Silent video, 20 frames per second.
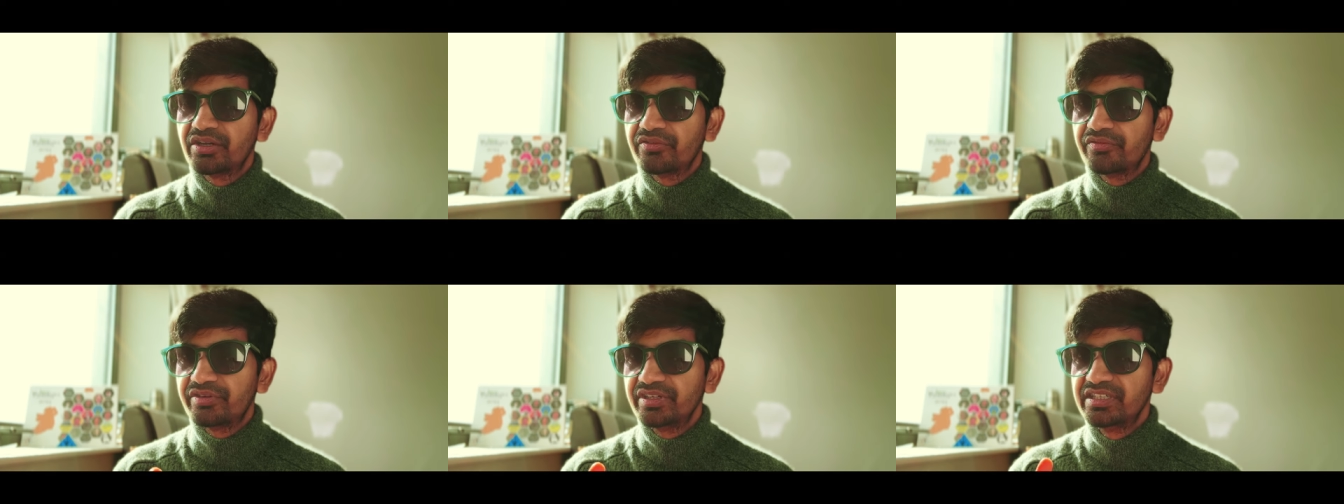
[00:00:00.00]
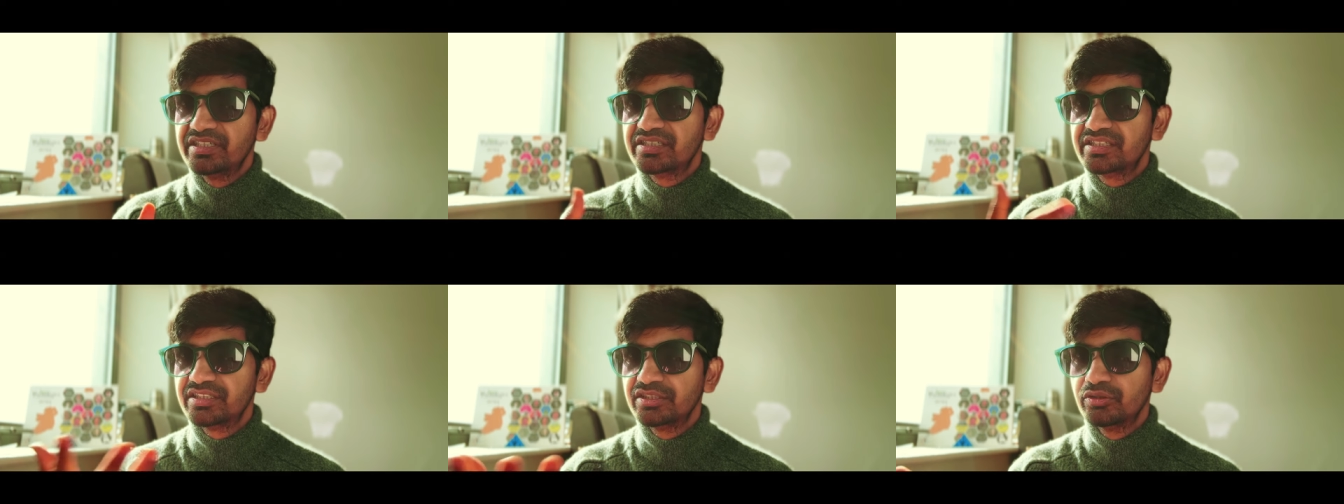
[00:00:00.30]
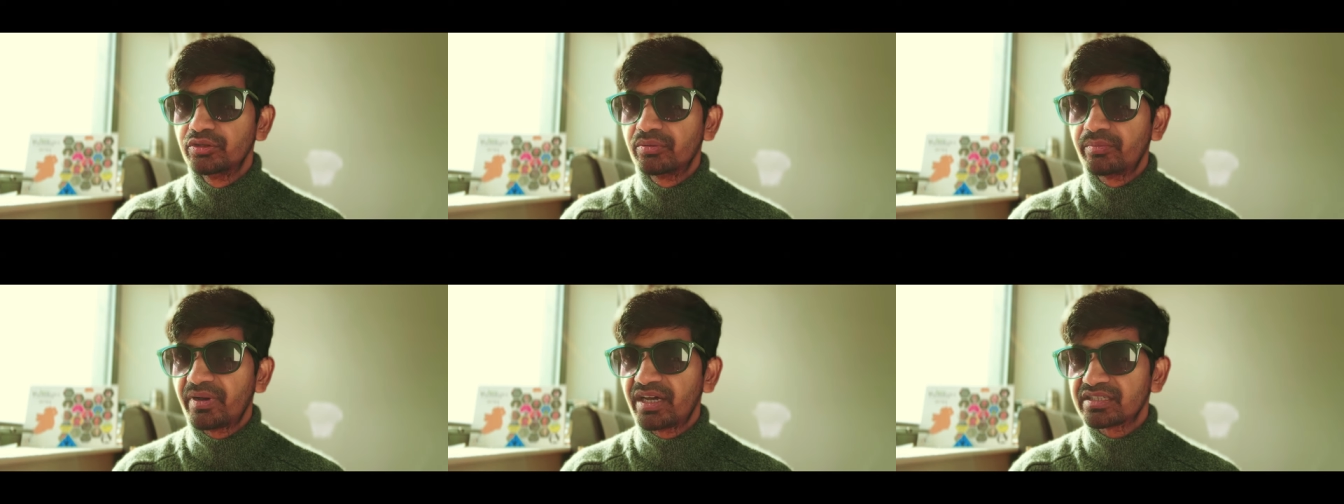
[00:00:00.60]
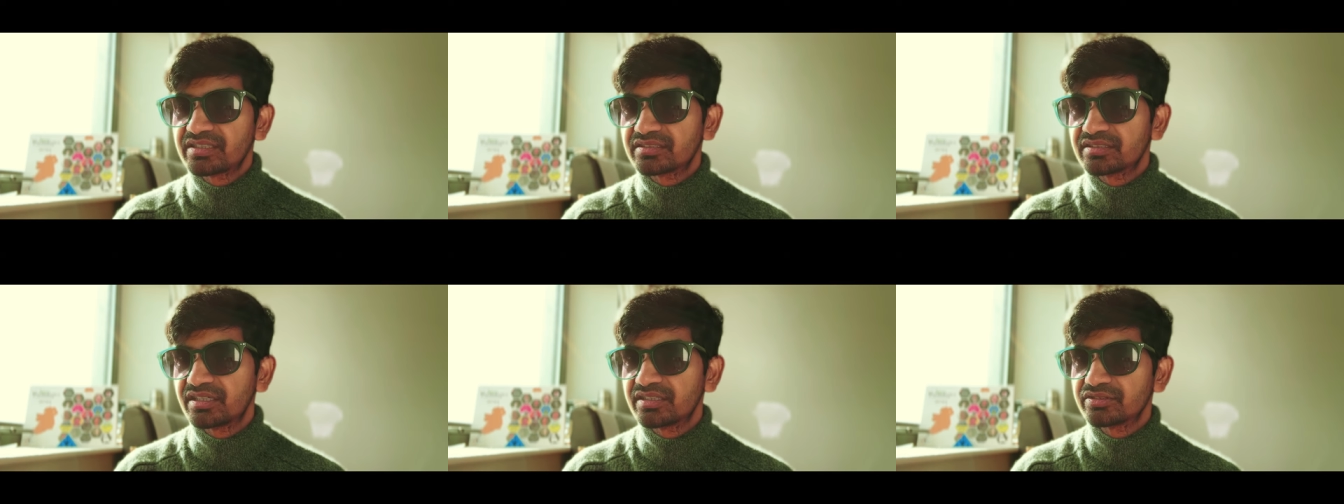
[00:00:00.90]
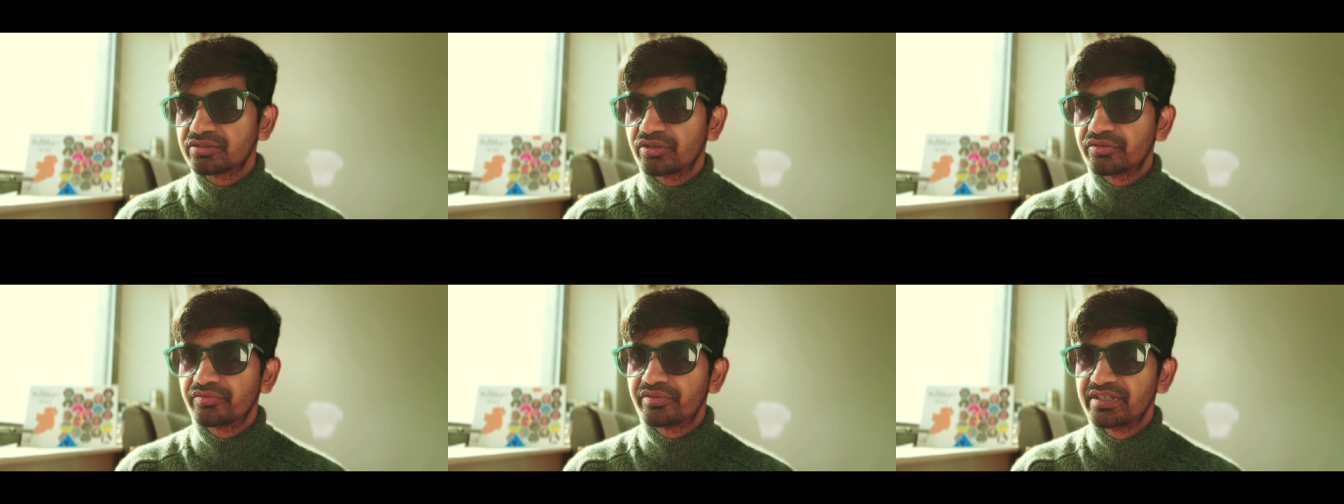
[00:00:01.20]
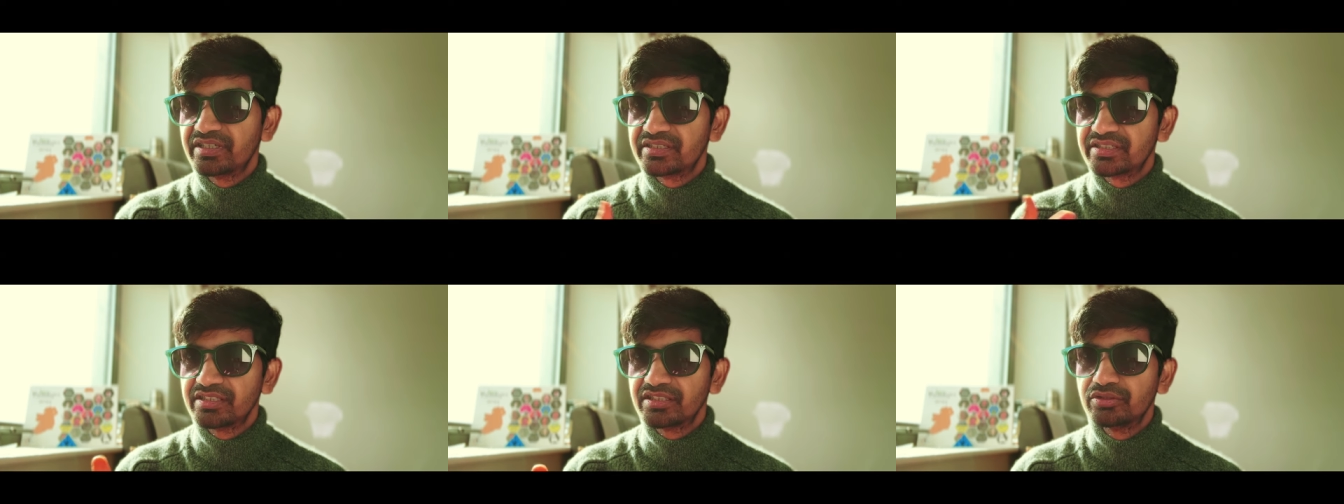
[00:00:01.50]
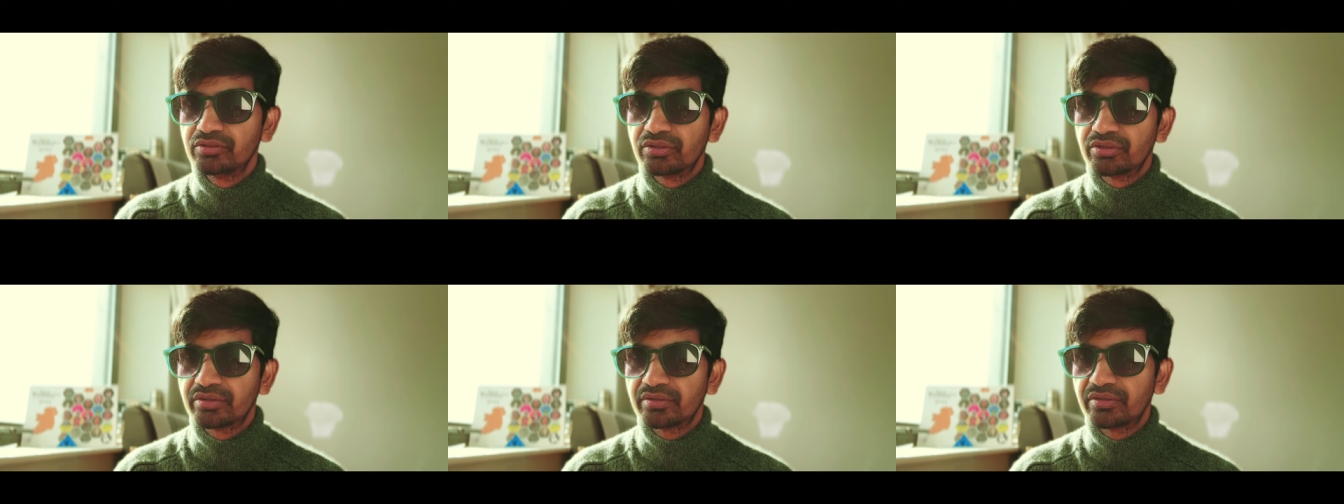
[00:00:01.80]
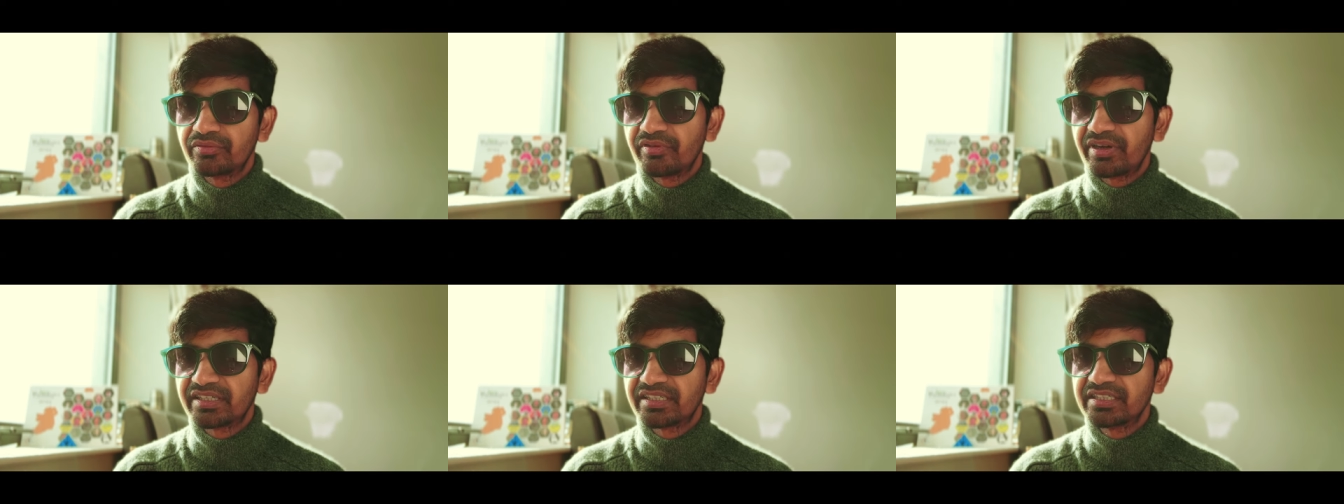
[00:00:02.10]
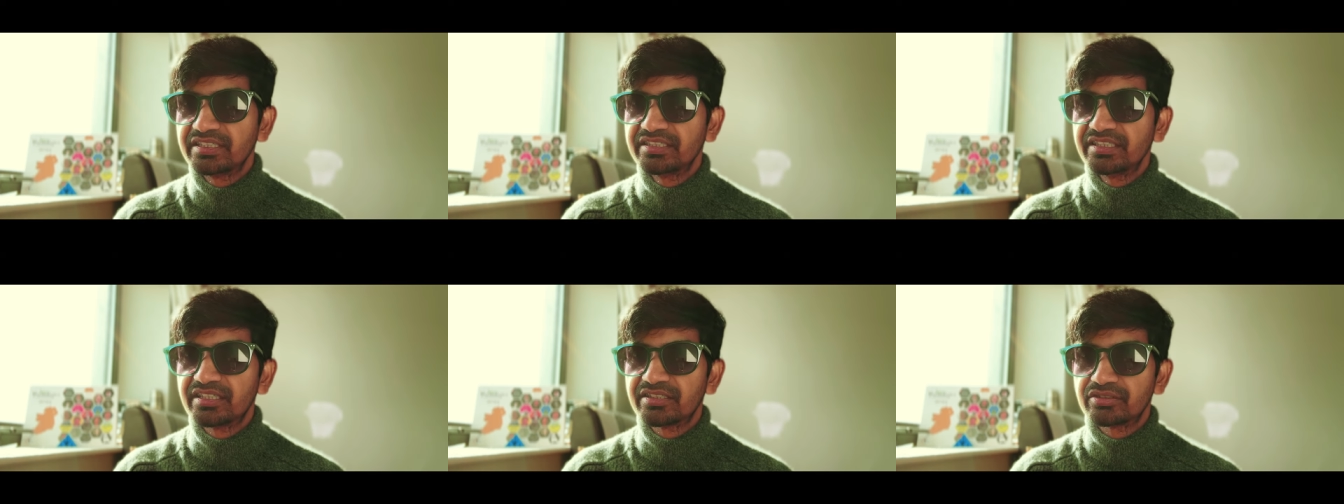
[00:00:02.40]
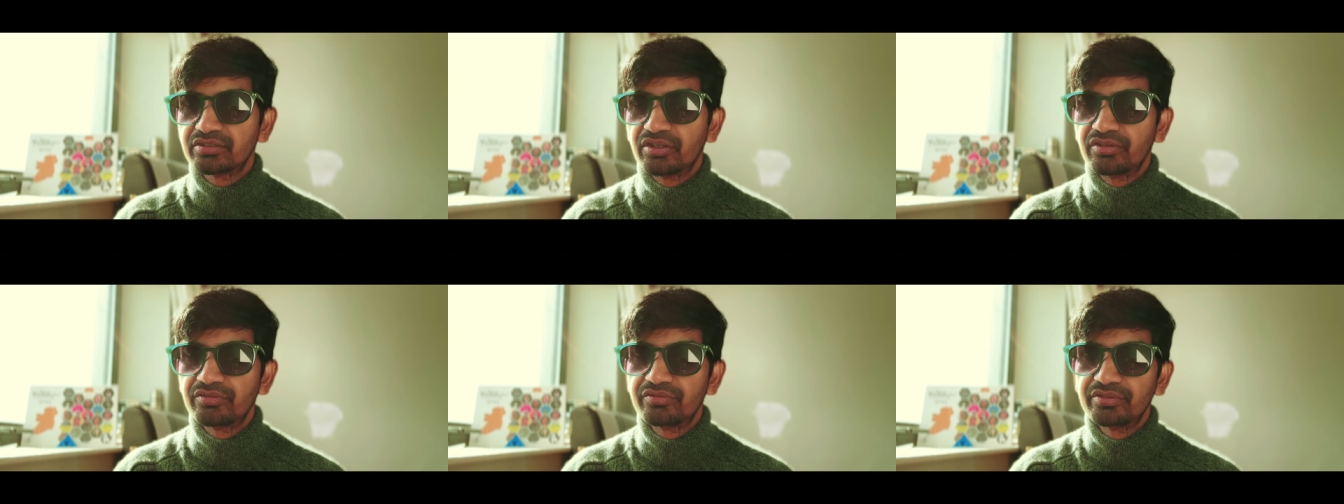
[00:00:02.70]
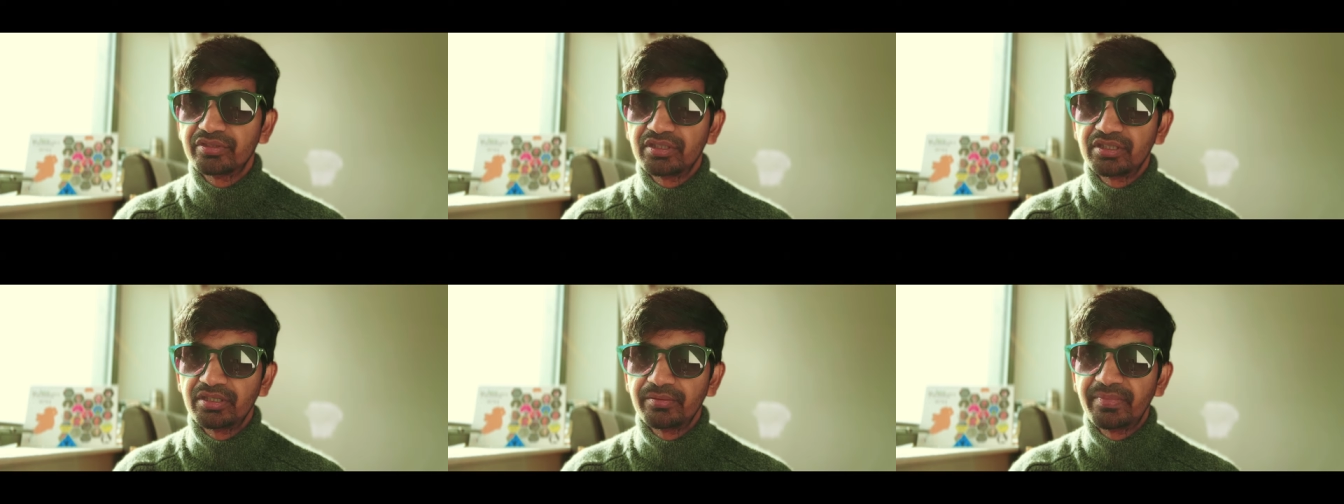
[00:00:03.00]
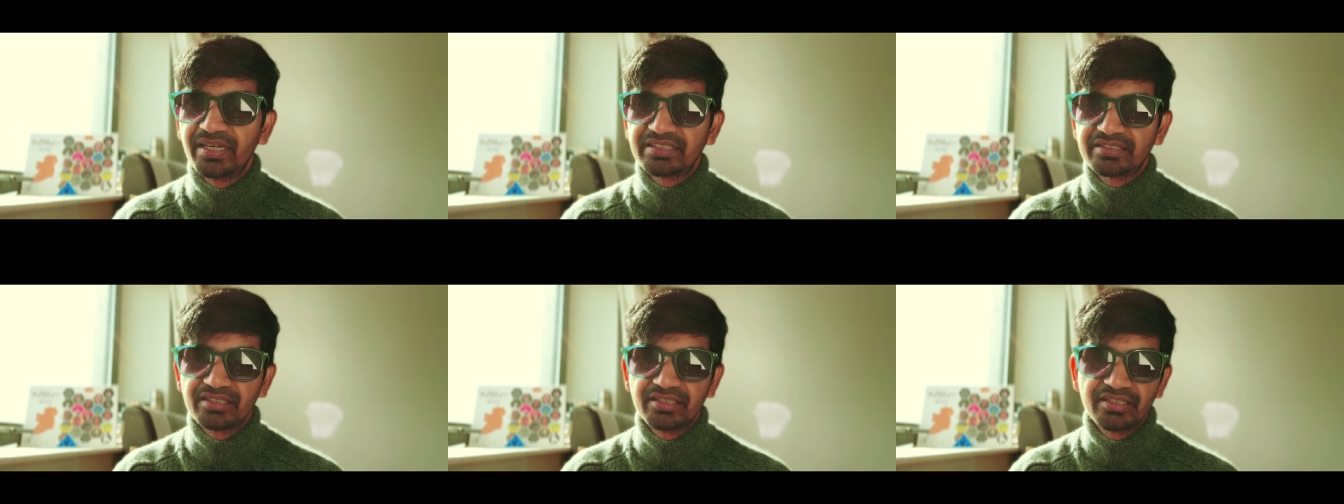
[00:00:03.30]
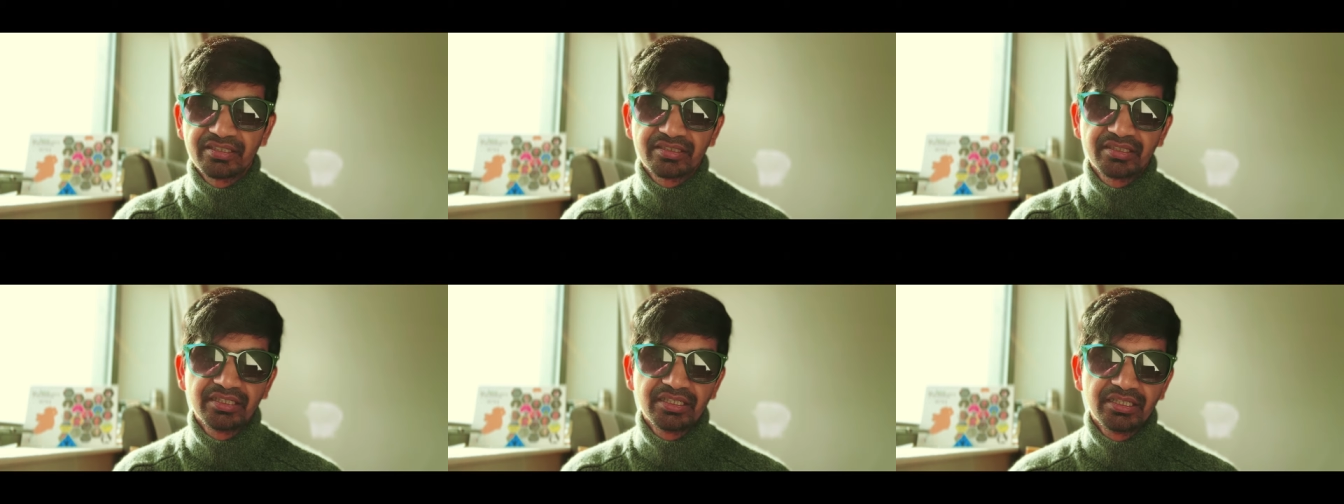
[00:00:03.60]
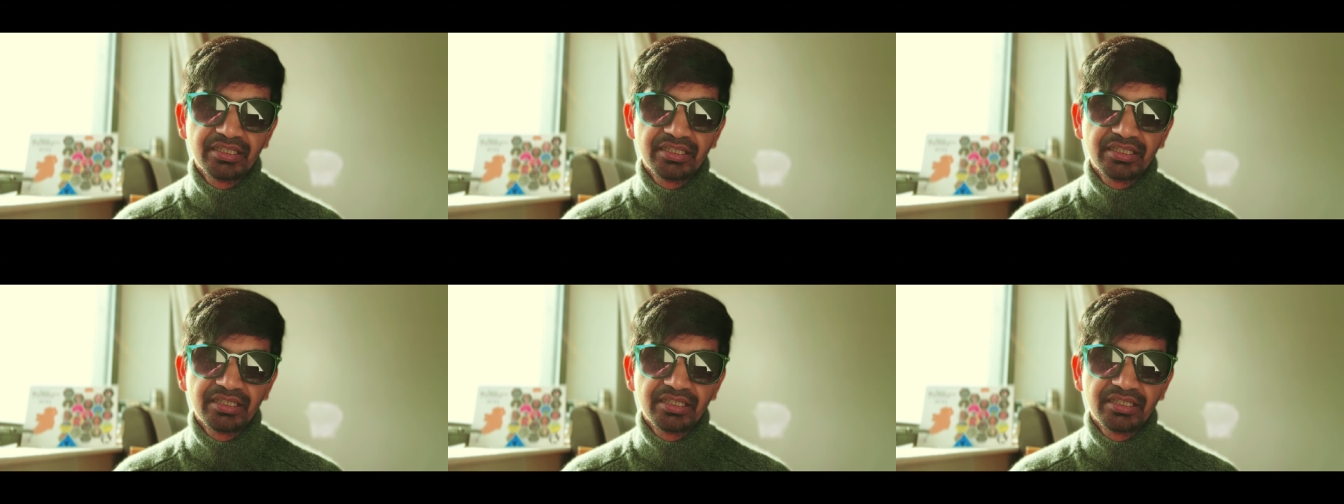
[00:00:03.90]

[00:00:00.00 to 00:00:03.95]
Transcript: finishing your master's or finishing your final years of bachelor,